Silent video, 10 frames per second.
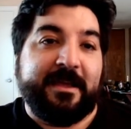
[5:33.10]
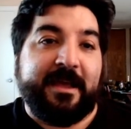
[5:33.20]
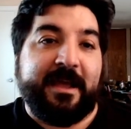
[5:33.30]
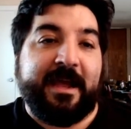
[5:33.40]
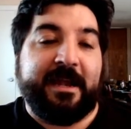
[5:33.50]

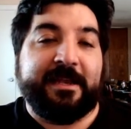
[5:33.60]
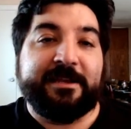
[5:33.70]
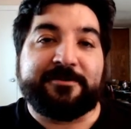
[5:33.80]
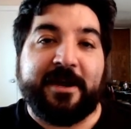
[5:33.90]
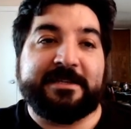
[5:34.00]
and he
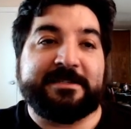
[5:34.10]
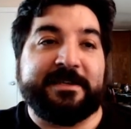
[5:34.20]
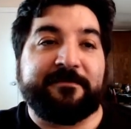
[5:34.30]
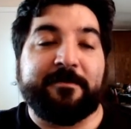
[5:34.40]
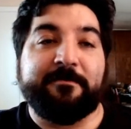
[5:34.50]
tries
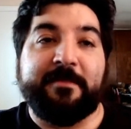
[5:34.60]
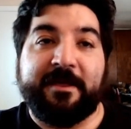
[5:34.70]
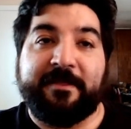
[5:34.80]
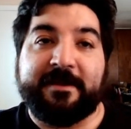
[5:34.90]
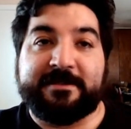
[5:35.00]
different
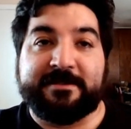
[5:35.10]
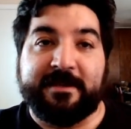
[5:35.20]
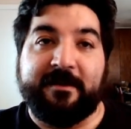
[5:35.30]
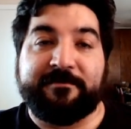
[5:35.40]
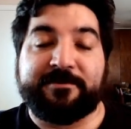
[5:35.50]
methods
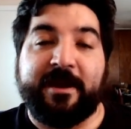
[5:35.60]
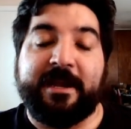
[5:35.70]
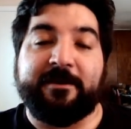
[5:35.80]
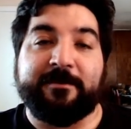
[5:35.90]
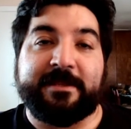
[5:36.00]
of
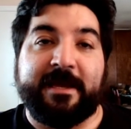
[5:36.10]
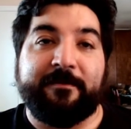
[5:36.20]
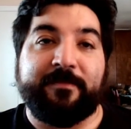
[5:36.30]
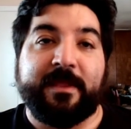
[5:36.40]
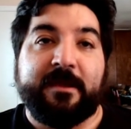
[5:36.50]
training with
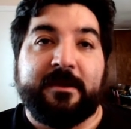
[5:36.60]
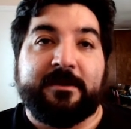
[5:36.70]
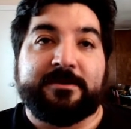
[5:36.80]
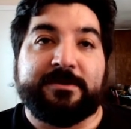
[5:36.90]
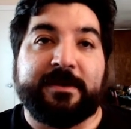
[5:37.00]
them
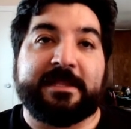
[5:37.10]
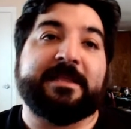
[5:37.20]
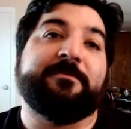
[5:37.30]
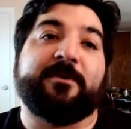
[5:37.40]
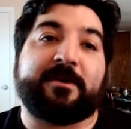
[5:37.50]
to get
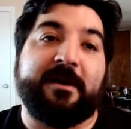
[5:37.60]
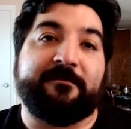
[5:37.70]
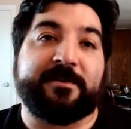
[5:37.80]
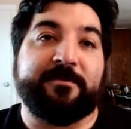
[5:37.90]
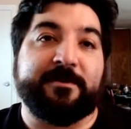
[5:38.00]
them more
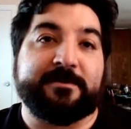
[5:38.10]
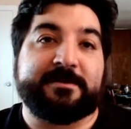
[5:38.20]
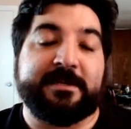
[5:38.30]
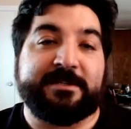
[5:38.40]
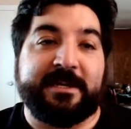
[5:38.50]
comfortable,
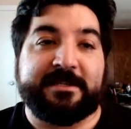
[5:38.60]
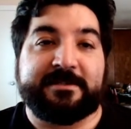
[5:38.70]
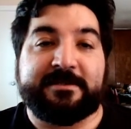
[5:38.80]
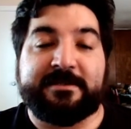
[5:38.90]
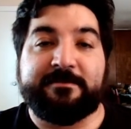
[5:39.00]
such
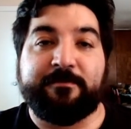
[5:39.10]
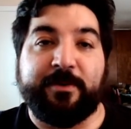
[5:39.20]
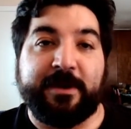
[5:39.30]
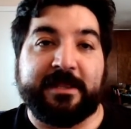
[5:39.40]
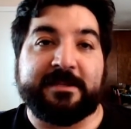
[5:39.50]
as
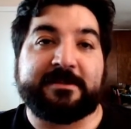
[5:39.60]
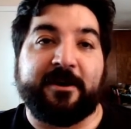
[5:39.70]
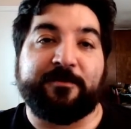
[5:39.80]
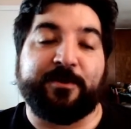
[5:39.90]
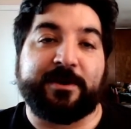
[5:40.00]
putting this
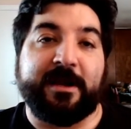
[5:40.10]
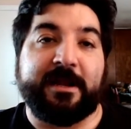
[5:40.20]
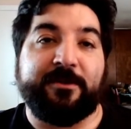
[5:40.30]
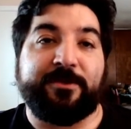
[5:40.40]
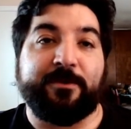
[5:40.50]
cardboard
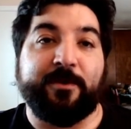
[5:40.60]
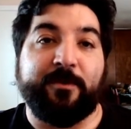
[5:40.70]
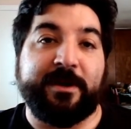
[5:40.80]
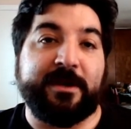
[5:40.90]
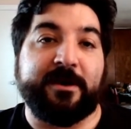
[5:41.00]
cutout through a
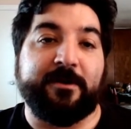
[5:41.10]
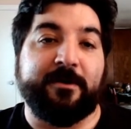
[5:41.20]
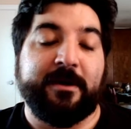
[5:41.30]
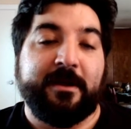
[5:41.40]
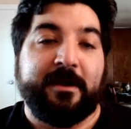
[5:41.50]

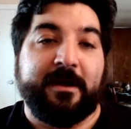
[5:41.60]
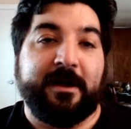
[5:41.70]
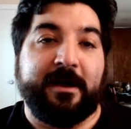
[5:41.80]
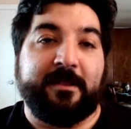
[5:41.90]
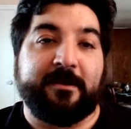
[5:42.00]
window,
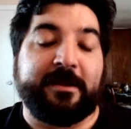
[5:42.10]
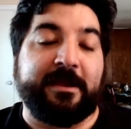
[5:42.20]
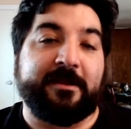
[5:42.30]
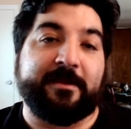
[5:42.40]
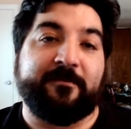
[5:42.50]

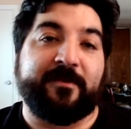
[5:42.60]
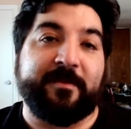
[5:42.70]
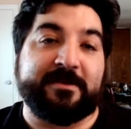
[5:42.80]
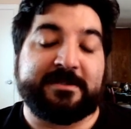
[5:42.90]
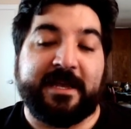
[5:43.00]
looking on them from
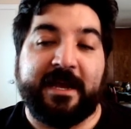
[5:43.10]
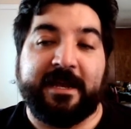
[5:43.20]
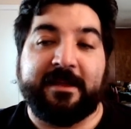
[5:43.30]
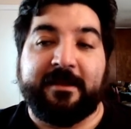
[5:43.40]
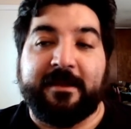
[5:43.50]

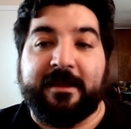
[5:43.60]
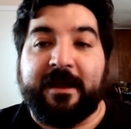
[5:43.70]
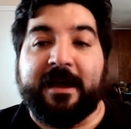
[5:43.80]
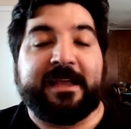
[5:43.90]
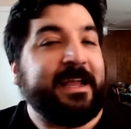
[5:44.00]
outside.
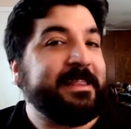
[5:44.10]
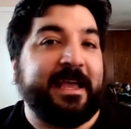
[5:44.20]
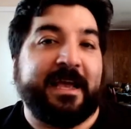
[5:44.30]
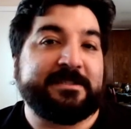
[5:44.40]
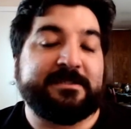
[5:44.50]
Again,
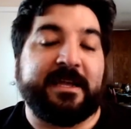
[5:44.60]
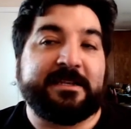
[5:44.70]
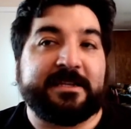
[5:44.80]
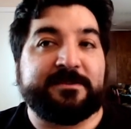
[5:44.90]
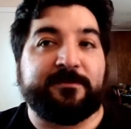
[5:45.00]
that
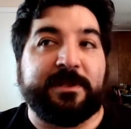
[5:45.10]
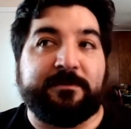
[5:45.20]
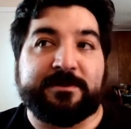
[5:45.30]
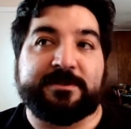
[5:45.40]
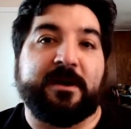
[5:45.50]
doesn't really
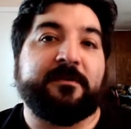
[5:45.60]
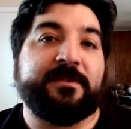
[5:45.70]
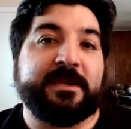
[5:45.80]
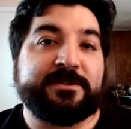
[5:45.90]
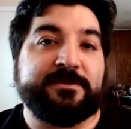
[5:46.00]
resolve
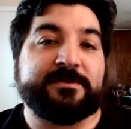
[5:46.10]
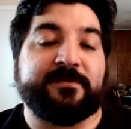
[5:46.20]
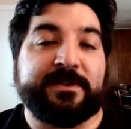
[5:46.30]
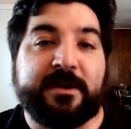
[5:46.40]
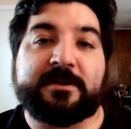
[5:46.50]
the issues
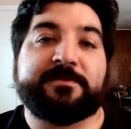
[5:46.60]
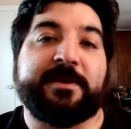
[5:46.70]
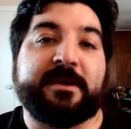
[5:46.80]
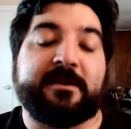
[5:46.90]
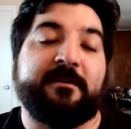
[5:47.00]
of the dogs
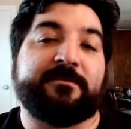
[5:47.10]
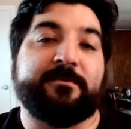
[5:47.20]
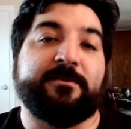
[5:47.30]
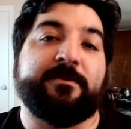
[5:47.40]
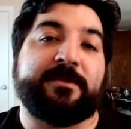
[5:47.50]
being
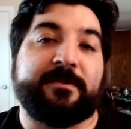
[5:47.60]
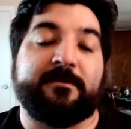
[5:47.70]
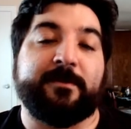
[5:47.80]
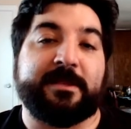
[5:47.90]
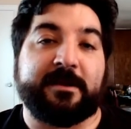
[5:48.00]
uncomfortable
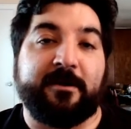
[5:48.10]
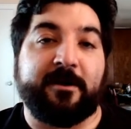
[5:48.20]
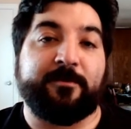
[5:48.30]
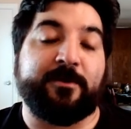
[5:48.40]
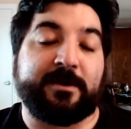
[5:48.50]
with the
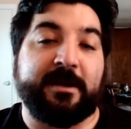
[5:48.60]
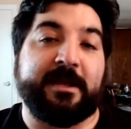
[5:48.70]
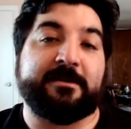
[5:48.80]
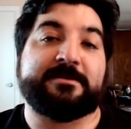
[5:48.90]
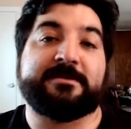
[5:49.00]
cardboard
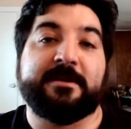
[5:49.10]
cutouts